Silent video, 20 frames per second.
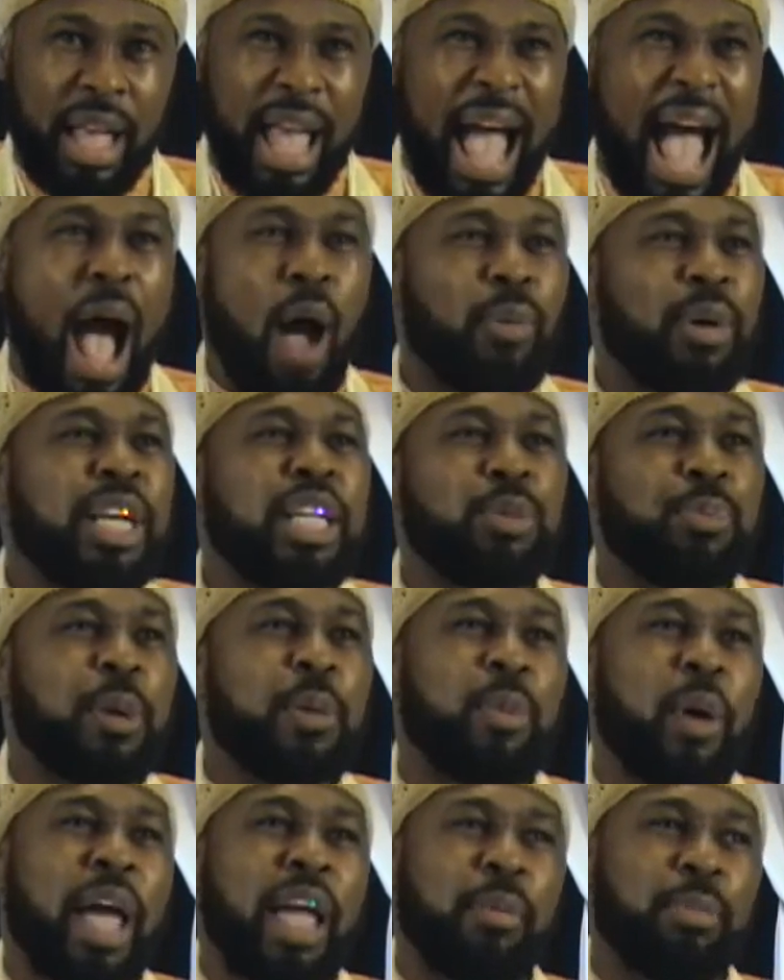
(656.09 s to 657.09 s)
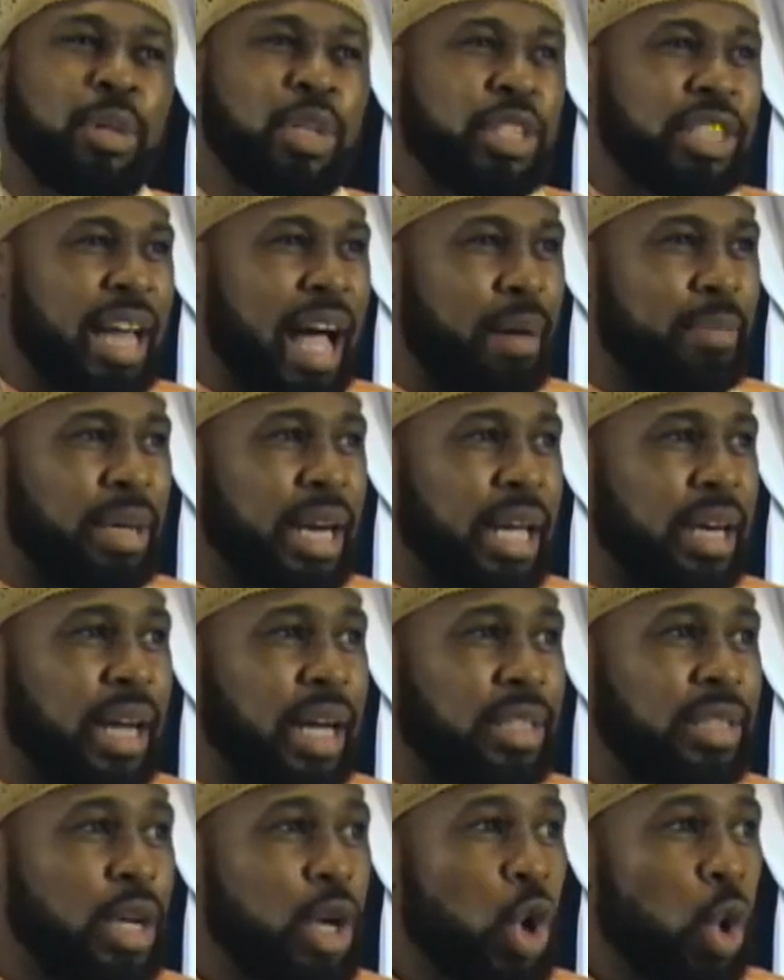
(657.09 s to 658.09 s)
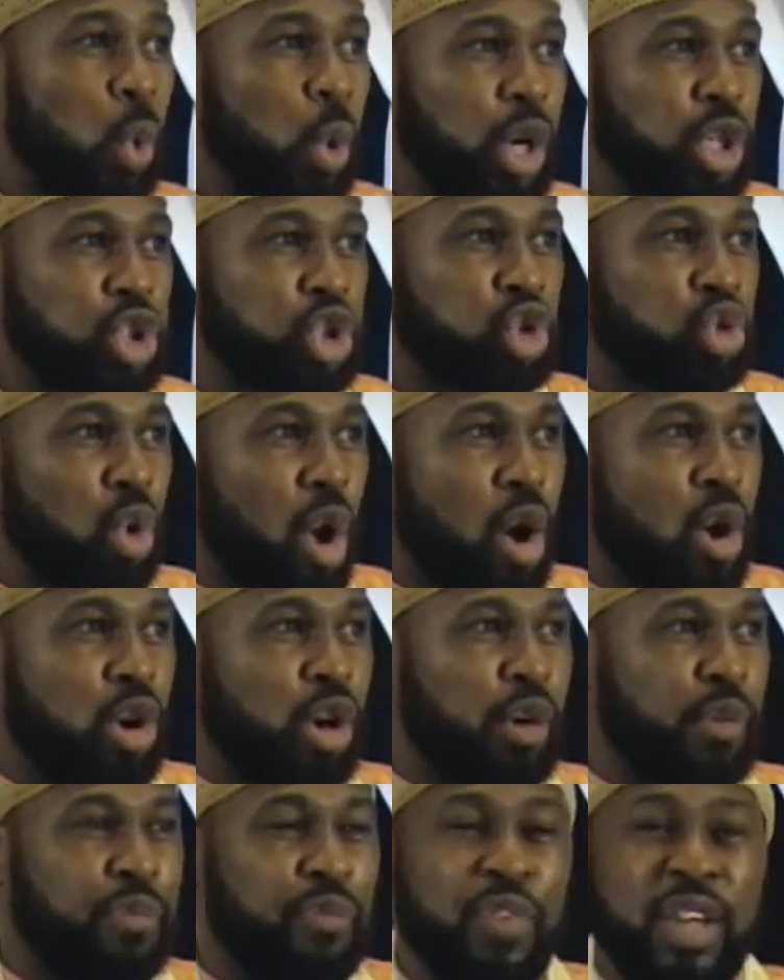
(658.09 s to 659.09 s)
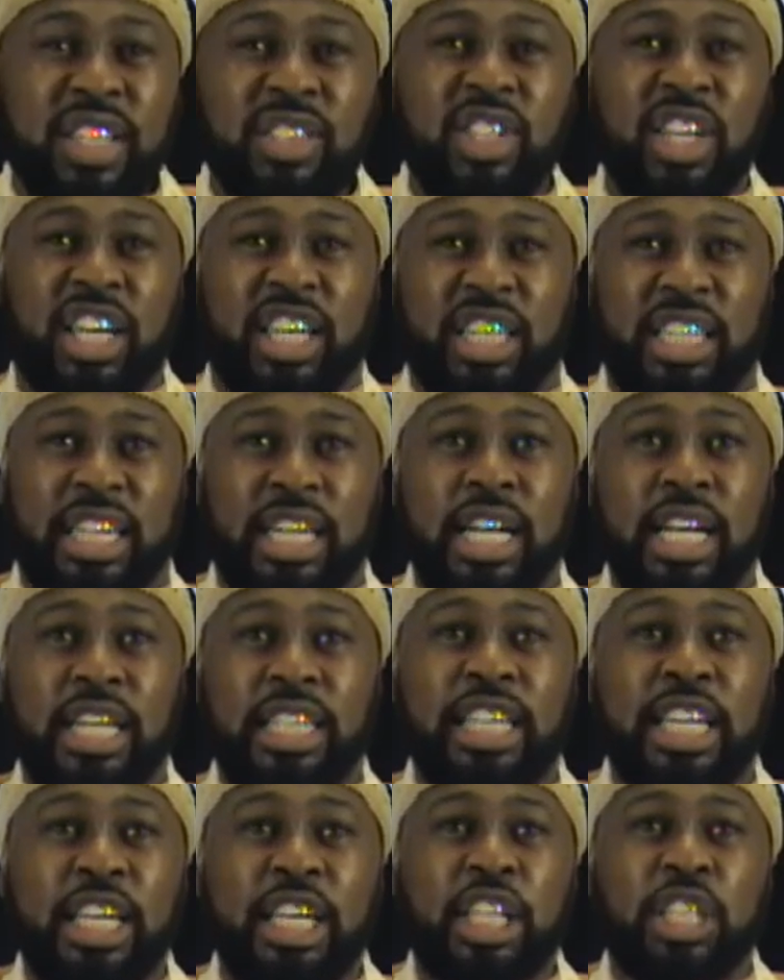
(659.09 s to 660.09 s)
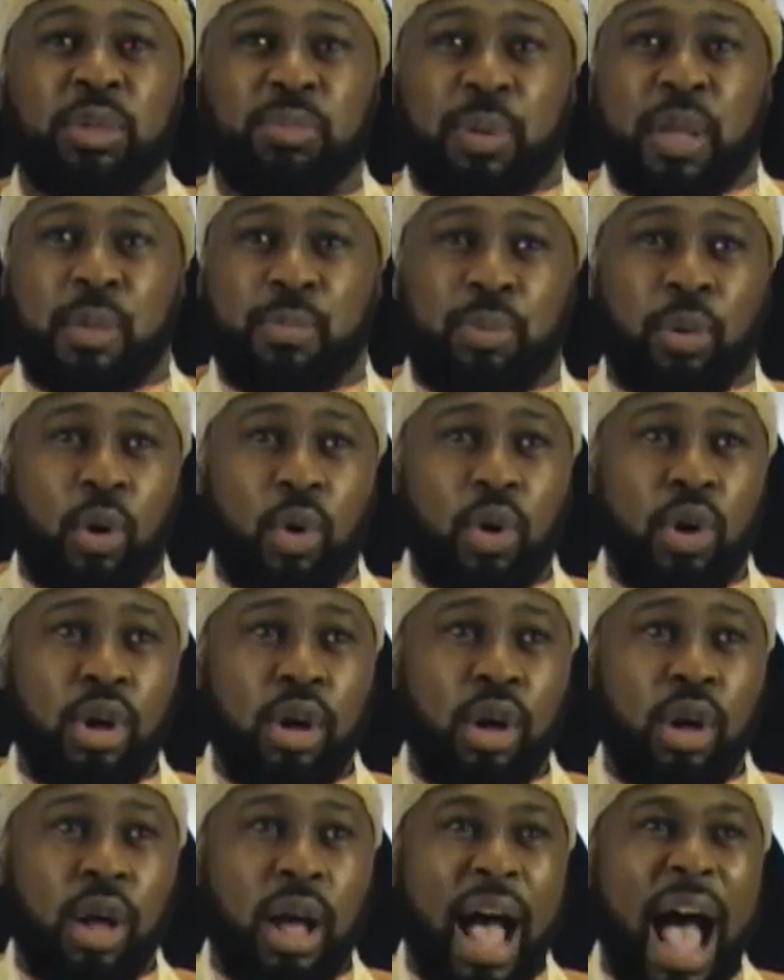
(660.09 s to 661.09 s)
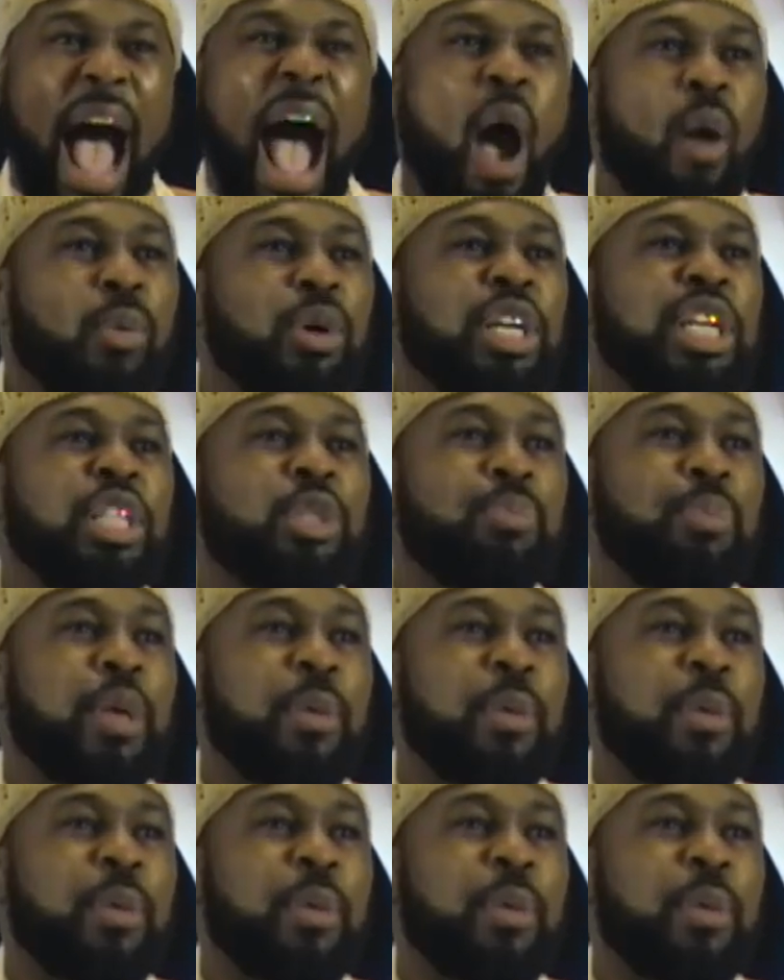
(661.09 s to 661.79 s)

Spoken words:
How were these people able to dominate us? We're stronger physically than these people. How were these